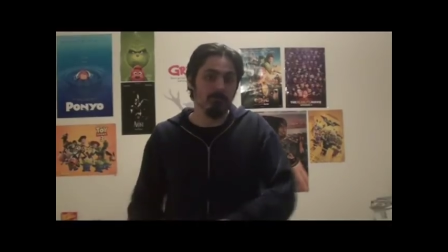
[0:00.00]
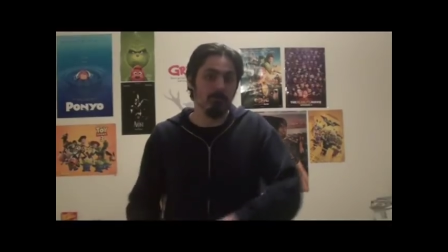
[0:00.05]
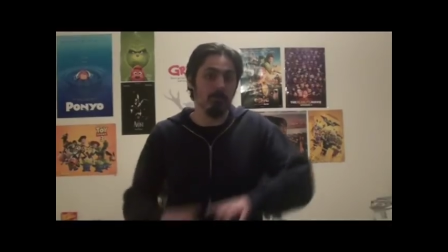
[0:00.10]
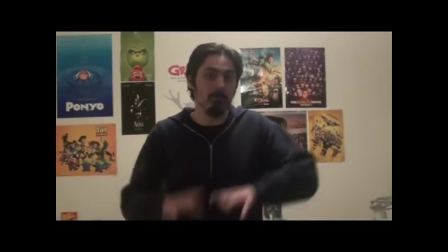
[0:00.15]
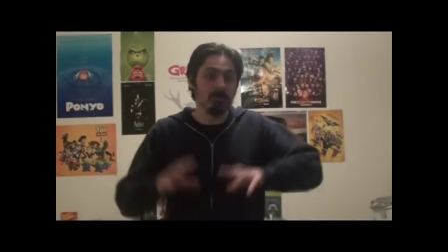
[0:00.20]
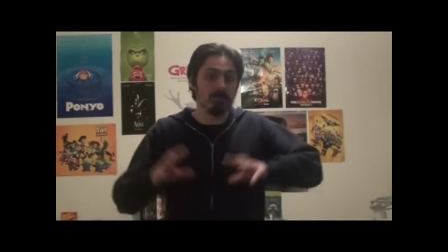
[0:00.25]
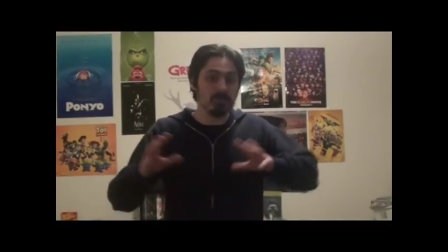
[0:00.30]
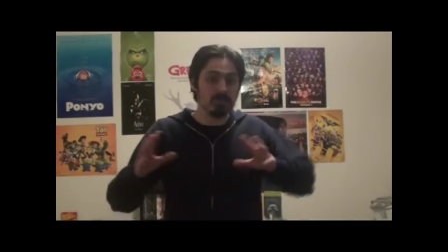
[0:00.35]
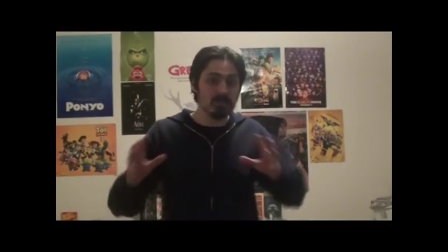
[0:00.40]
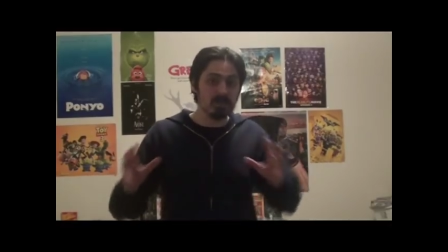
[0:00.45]
From
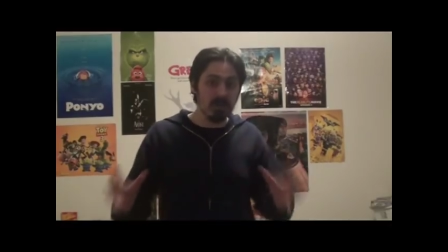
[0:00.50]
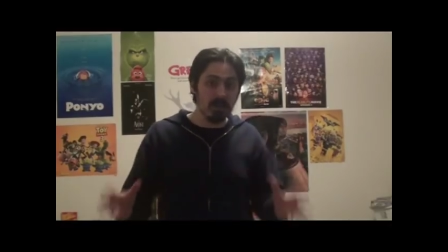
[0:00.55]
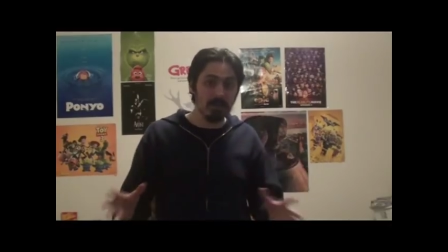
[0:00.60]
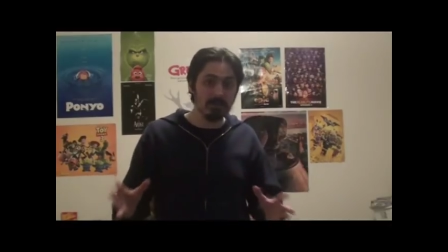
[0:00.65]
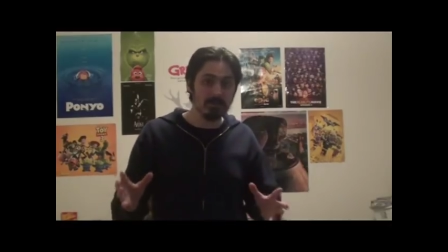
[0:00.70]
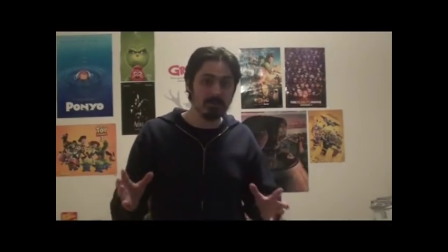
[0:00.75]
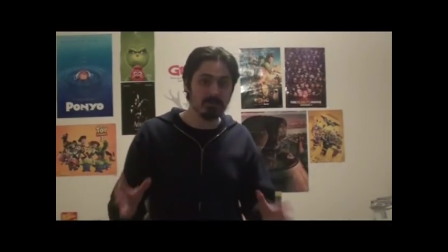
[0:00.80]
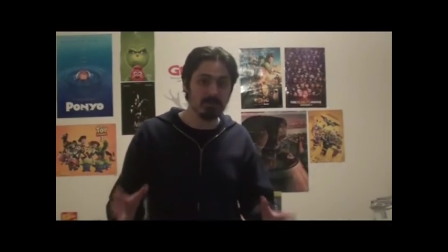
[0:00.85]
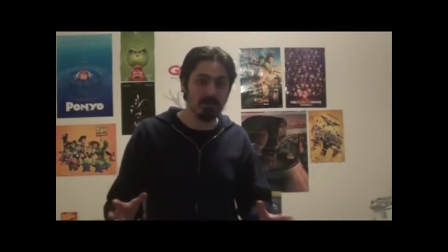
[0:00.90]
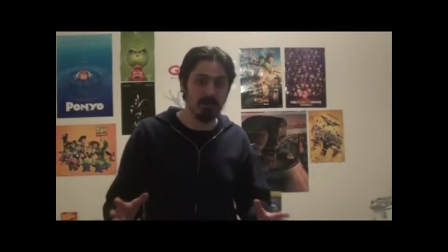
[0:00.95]
a
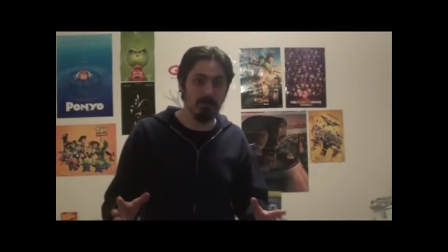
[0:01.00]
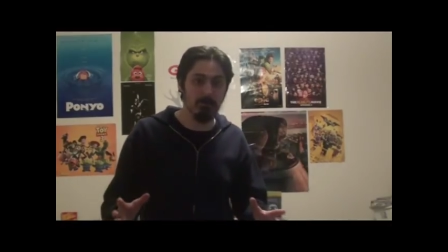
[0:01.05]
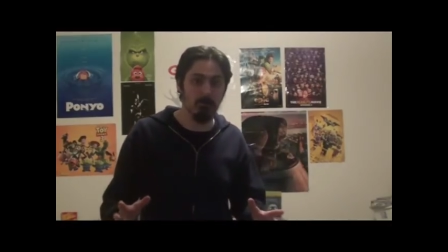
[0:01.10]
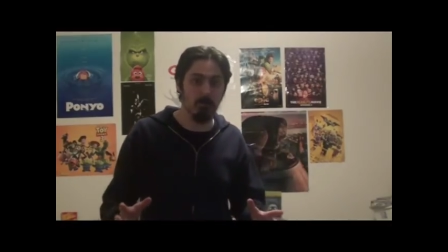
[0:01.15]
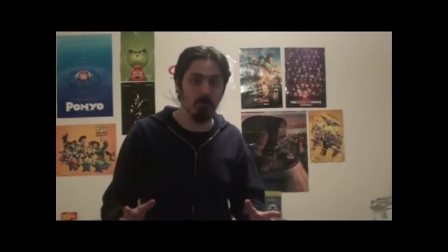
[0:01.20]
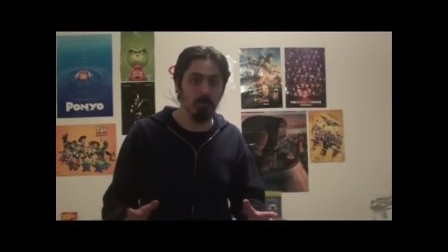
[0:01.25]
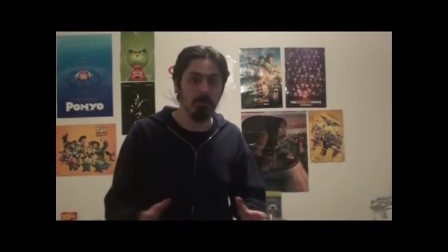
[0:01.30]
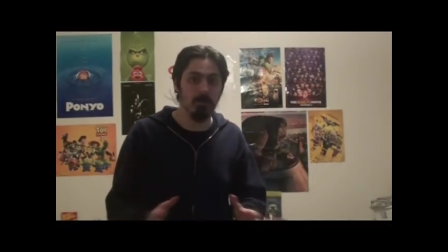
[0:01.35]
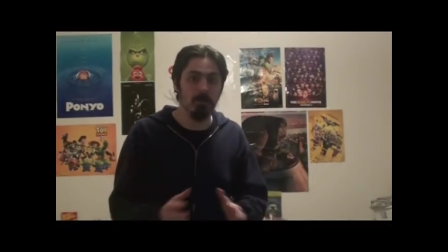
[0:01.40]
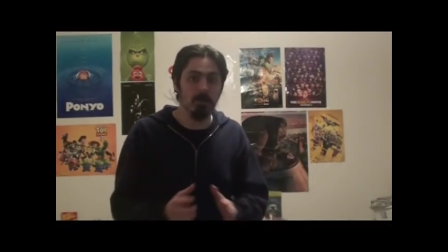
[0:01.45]
design
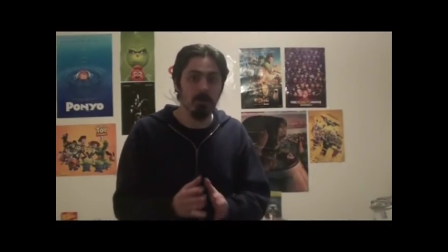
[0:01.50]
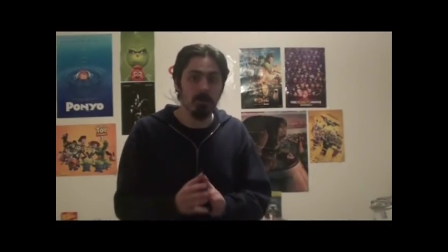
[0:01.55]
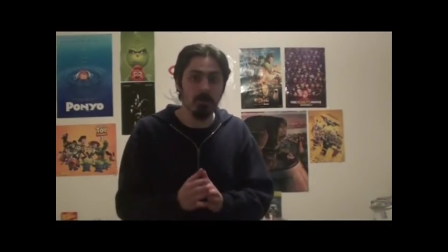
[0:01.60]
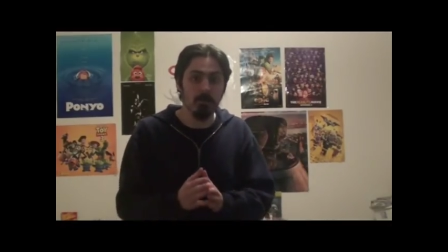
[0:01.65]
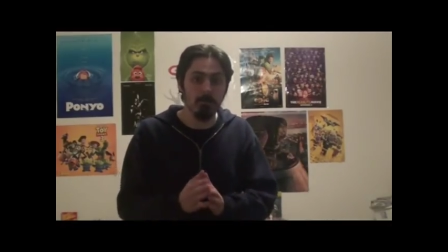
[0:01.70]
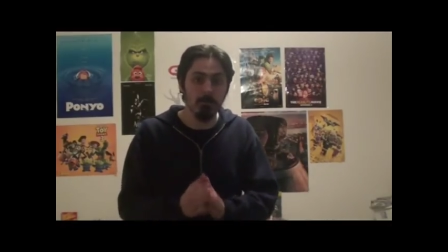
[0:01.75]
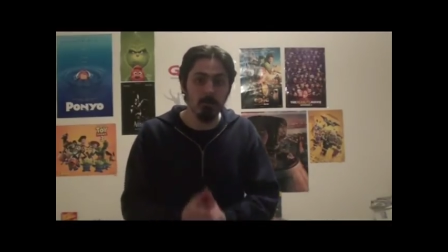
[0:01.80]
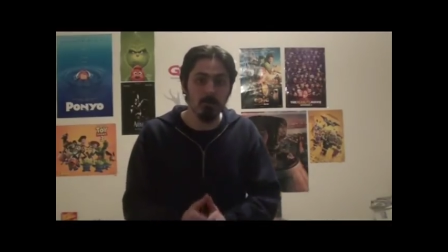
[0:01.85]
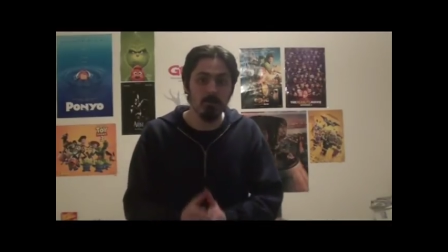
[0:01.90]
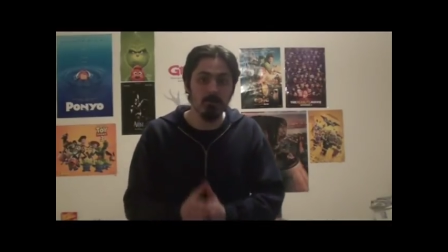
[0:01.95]
standpoint,
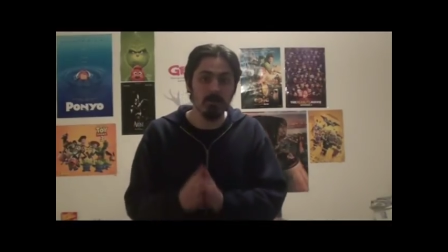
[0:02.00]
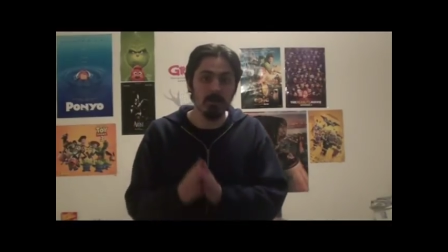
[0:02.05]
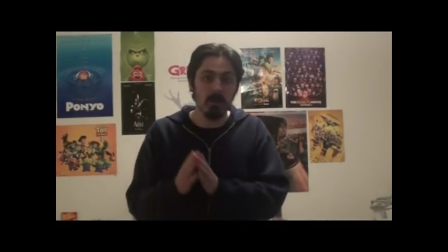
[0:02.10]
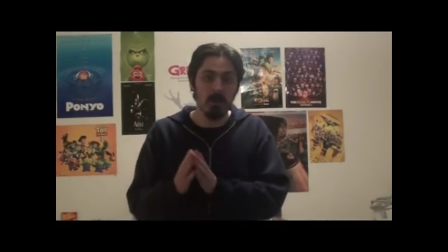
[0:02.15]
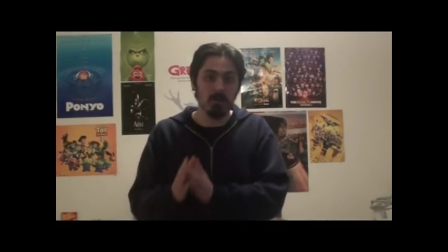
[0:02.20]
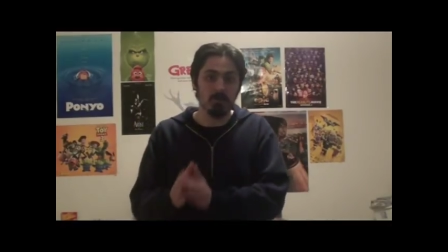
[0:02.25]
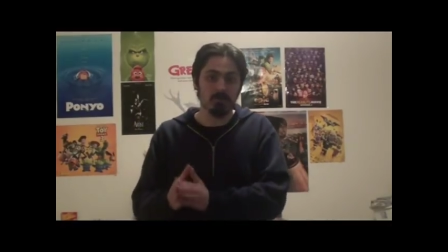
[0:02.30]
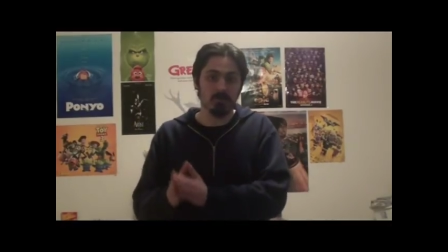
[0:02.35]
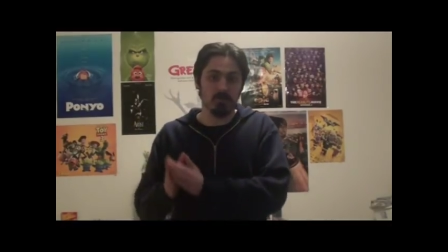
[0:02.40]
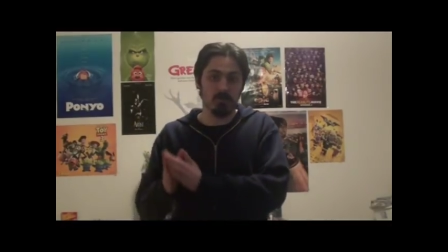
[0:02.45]
the
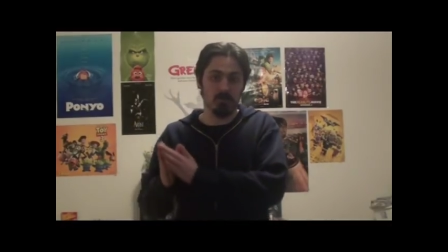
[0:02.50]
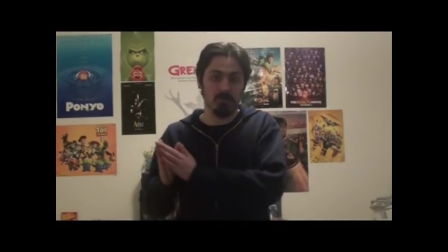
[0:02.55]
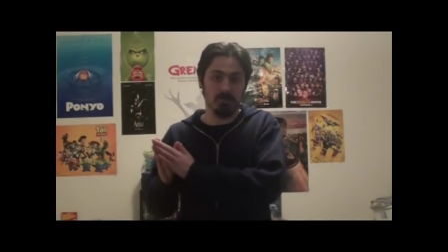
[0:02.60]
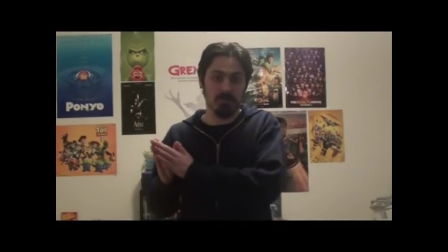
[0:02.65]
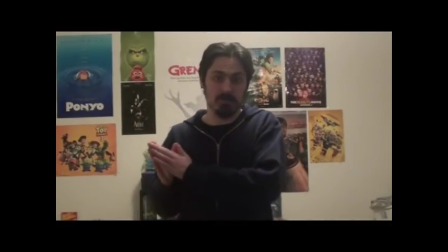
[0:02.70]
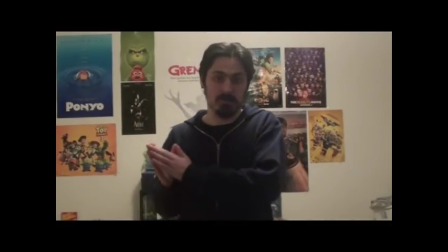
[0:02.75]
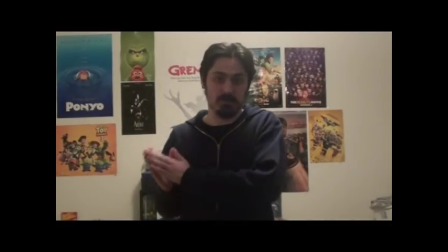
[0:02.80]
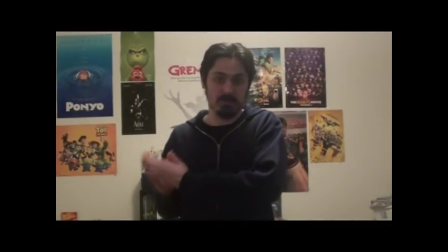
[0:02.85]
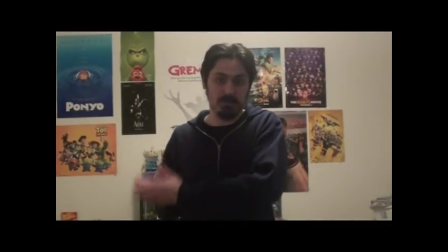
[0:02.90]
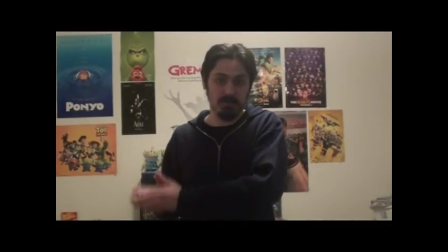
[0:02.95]
movie also
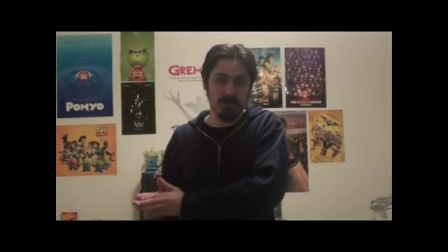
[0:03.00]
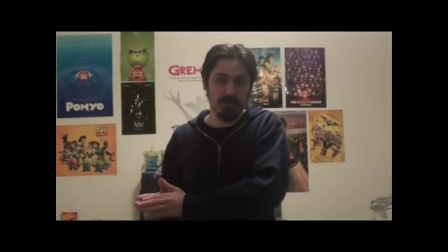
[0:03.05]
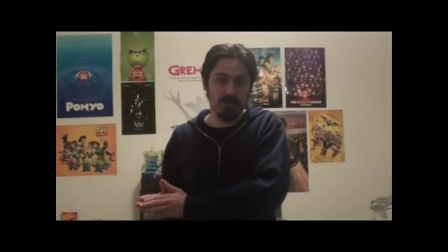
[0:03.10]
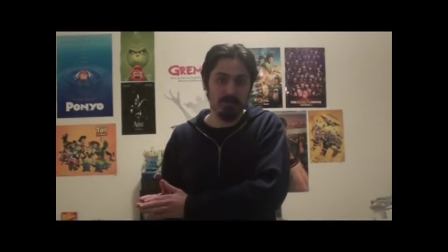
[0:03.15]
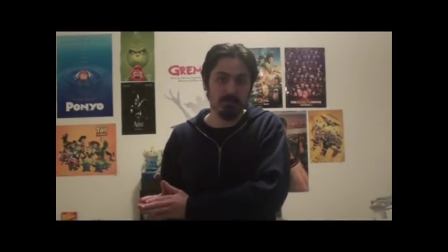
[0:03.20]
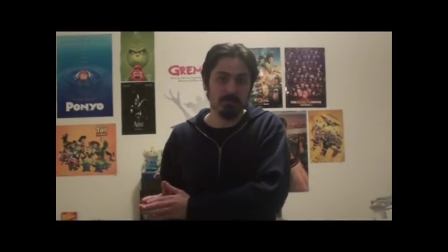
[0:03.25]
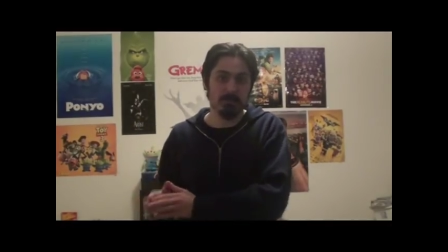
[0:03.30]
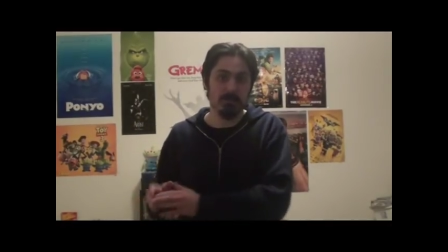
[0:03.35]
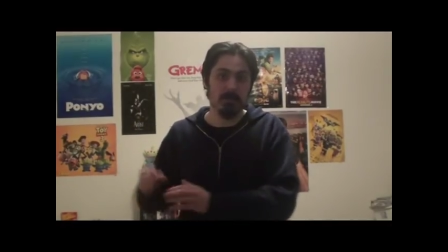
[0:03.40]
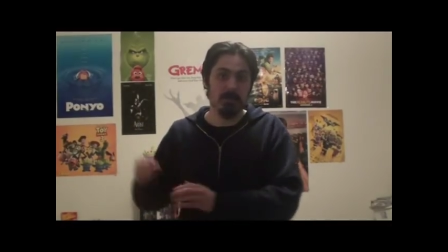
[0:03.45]

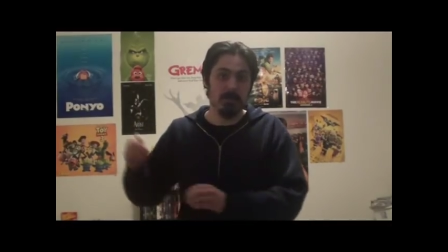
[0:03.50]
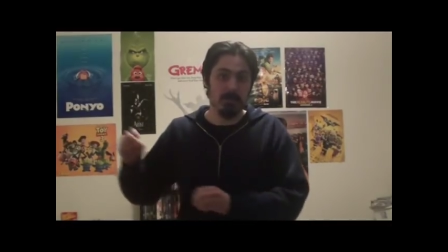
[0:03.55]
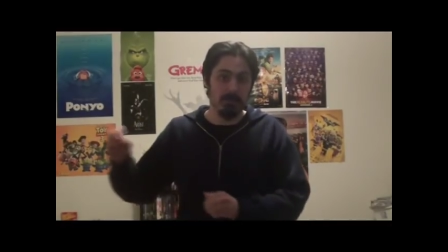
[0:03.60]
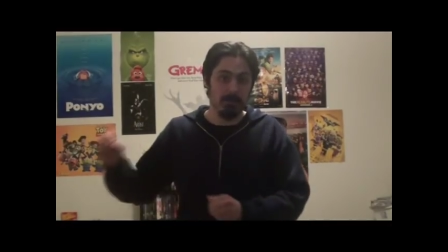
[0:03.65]
succeeds.